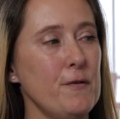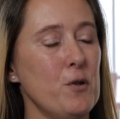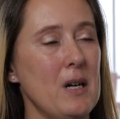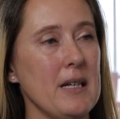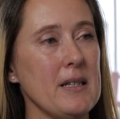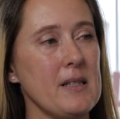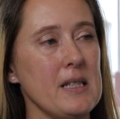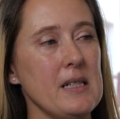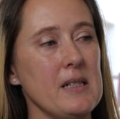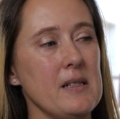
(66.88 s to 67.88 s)
for us
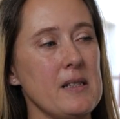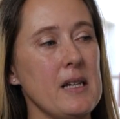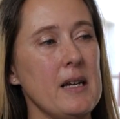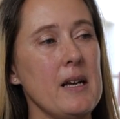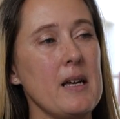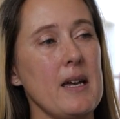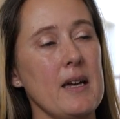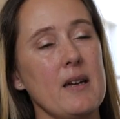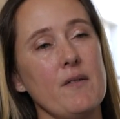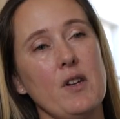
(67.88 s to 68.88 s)
is
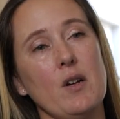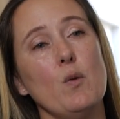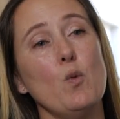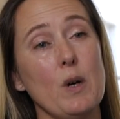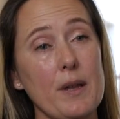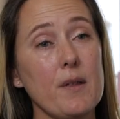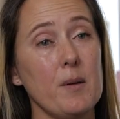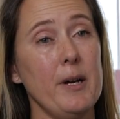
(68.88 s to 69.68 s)
caregiving with a